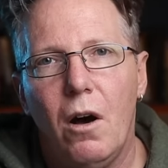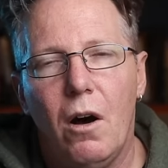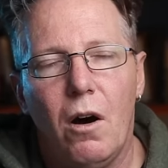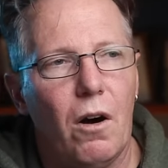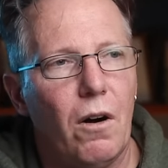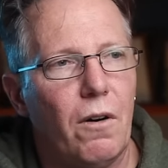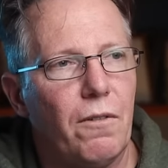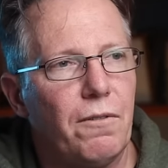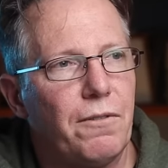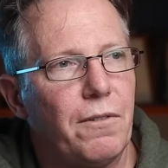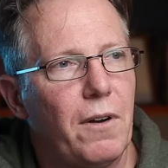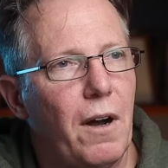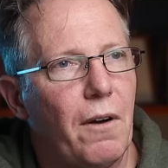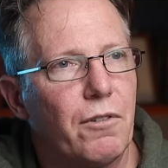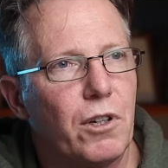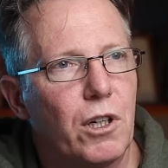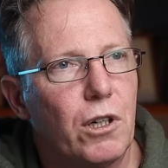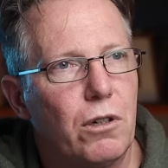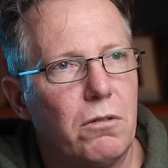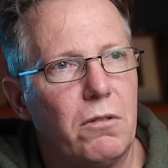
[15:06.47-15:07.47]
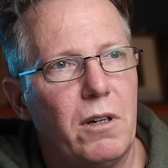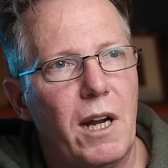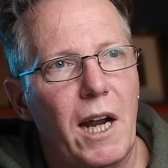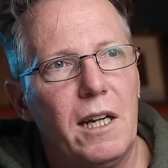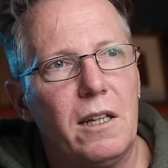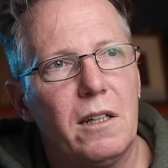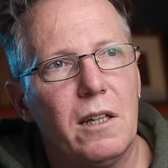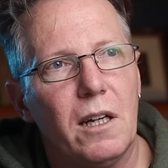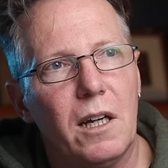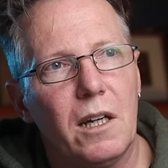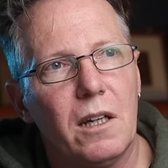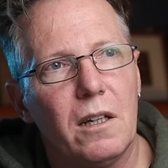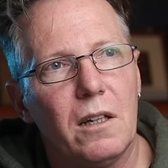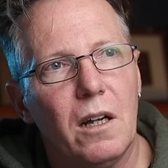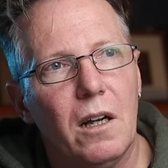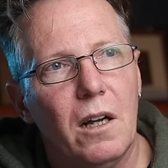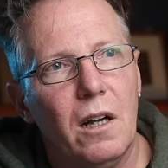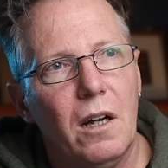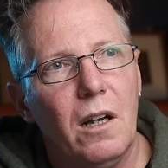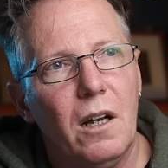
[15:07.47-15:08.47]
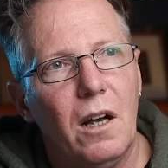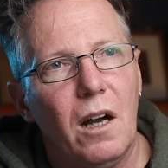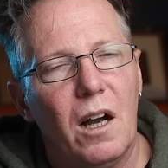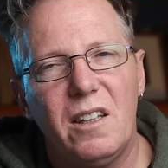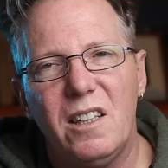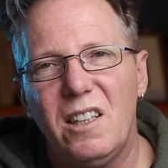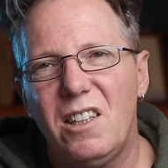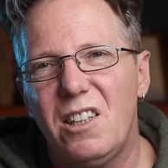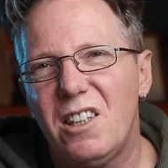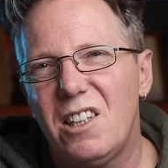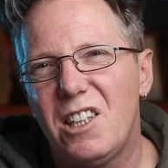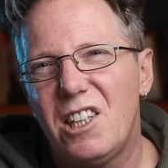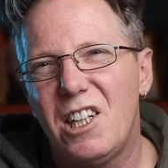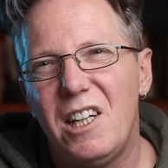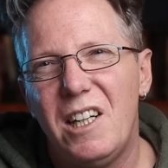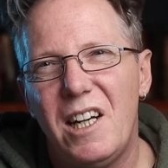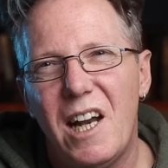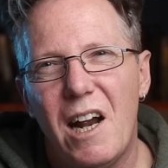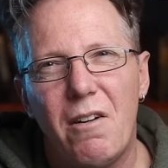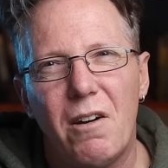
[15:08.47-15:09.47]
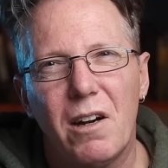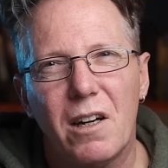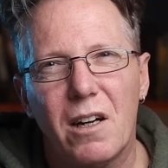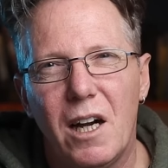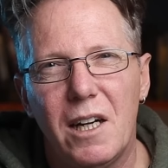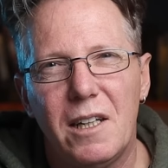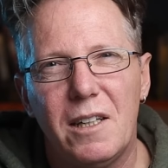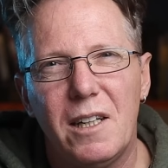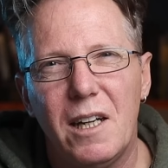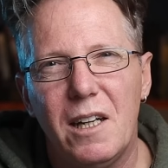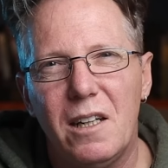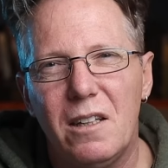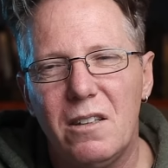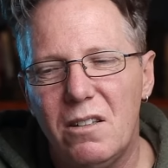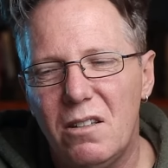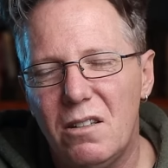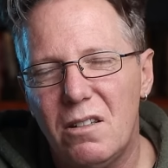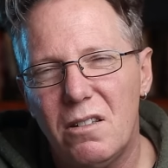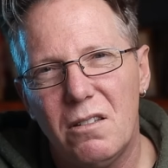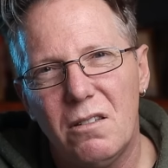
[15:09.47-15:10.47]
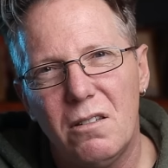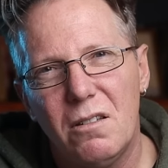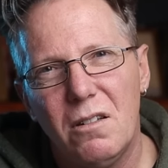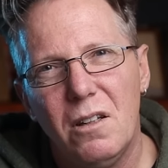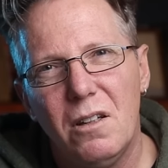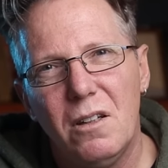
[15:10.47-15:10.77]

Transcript: of, of creating I think just generic ideas,